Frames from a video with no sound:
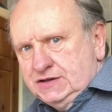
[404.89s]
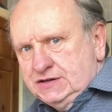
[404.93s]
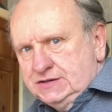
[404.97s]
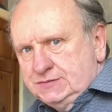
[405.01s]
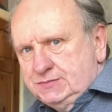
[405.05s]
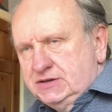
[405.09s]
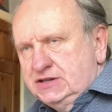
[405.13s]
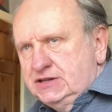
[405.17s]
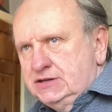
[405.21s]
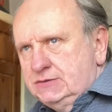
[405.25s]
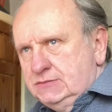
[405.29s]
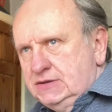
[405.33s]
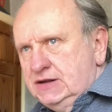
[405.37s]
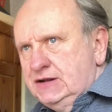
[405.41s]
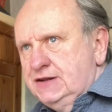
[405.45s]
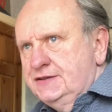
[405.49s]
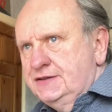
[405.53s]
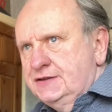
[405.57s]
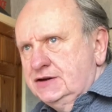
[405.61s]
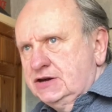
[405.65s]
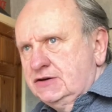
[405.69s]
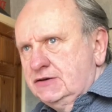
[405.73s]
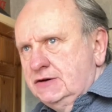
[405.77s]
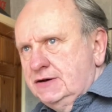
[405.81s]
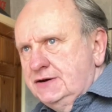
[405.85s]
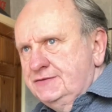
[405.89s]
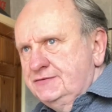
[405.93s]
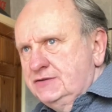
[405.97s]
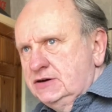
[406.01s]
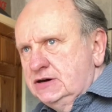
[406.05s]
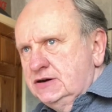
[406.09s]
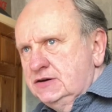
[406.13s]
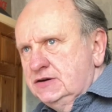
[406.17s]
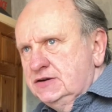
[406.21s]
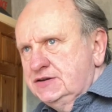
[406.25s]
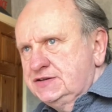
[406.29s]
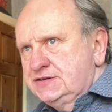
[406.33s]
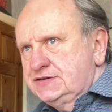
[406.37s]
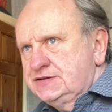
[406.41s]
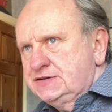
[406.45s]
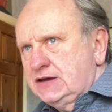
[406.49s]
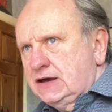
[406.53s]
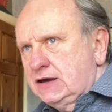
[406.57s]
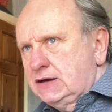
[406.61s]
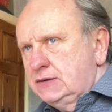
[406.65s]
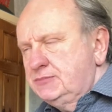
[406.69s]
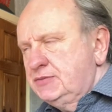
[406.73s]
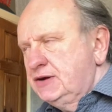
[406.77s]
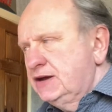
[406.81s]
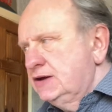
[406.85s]
But in the middle of the coronavirus
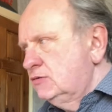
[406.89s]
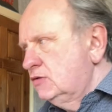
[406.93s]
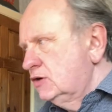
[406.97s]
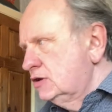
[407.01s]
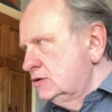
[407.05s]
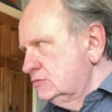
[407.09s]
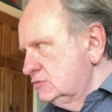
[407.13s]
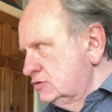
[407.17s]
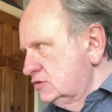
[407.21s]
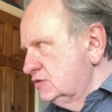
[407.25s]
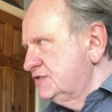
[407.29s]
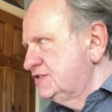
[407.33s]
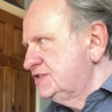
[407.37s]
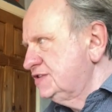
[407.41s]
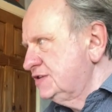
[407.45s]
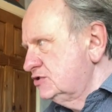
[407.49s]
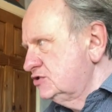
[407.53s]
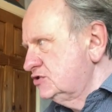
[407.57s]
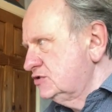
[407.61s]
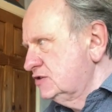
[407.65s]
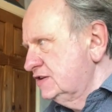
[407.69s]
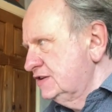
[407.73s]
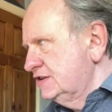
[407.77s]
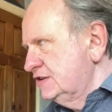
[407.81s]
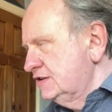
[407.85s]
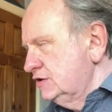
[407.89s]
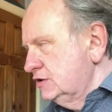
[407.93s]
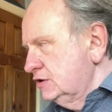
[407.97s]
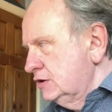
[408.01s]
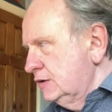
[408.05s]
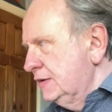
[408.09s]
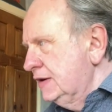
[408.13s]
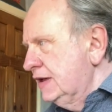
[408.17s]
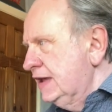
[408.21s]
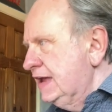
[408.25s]
outbreak, what I'm also trying to do